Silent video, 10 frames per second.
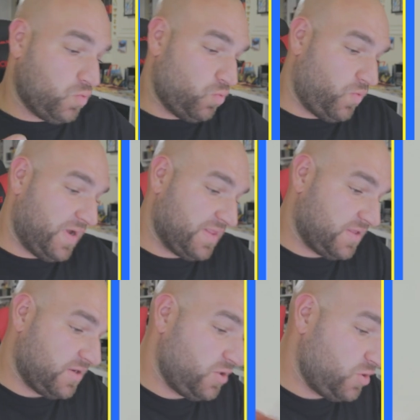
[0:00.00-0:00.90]
what
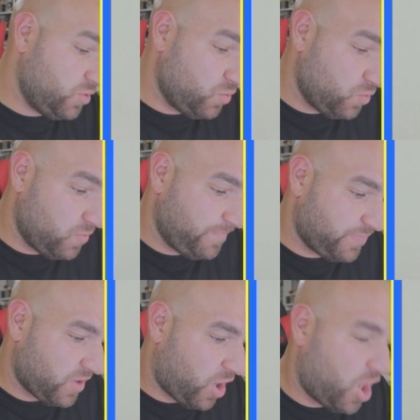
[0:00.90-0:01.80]
the new
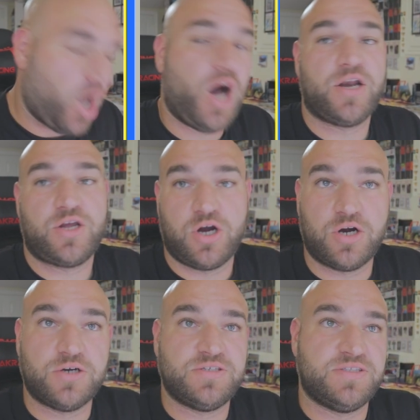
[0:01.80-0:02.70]
hot
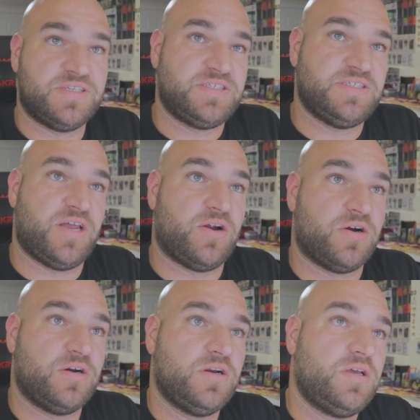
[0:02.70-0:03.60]
cards in this set
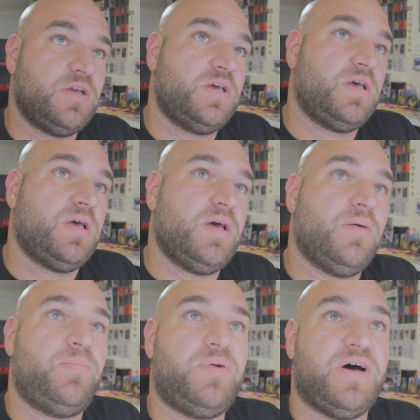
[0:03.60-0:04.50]
are,
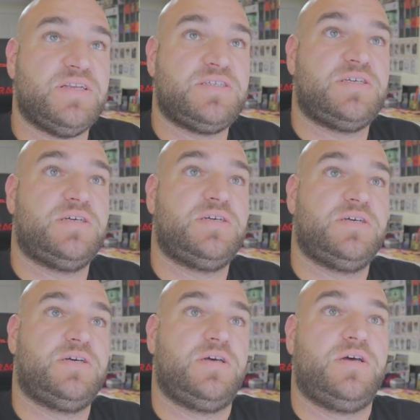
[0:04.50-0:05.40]
but
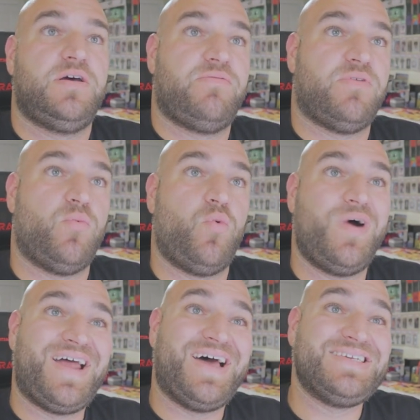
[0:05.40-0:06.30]
from
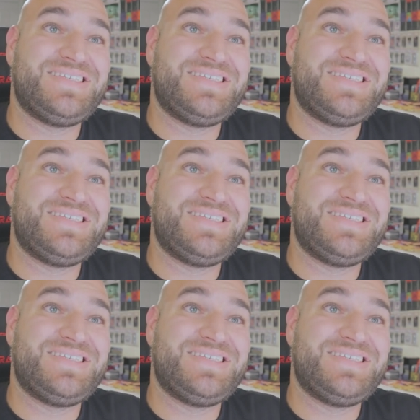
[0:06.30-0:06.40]
what I